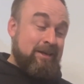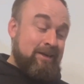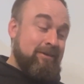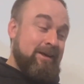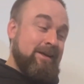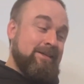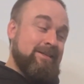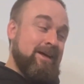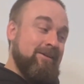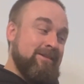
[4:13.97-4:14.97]
we couldn't
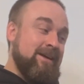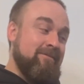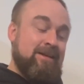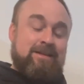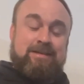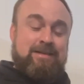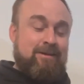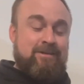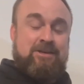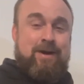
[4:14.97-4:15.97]
start with 10 minutes because they
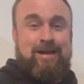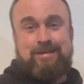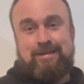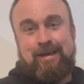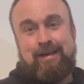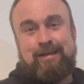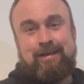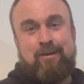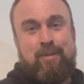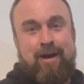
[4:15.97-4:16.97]
were too agitated.
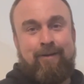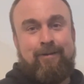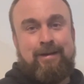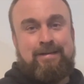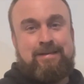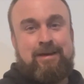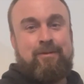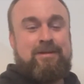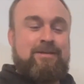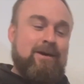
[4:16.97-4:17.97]
They were paranoid. So
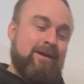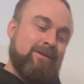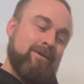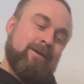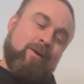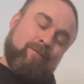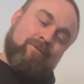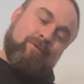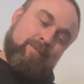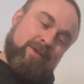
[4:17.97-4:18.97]
we started doing like
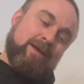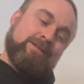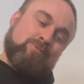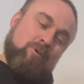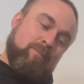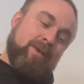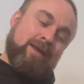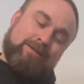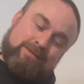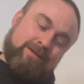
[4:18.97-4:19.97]
3 minutes, 1
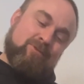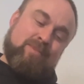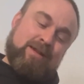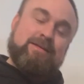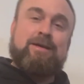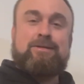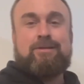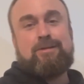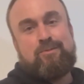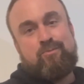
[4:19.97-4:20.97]
minute, just little
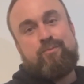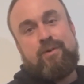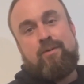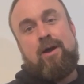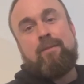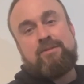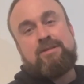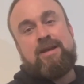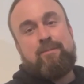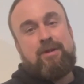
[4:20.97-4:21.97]
meditations, build up to
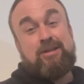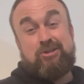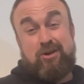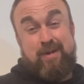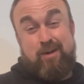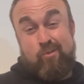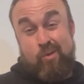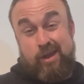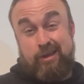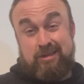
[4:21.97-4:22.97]
10 minutes. It took about a
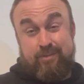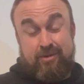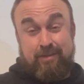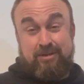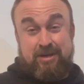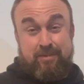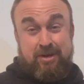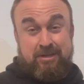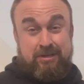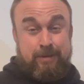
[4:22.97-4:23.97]
week to build up to 10 minutes.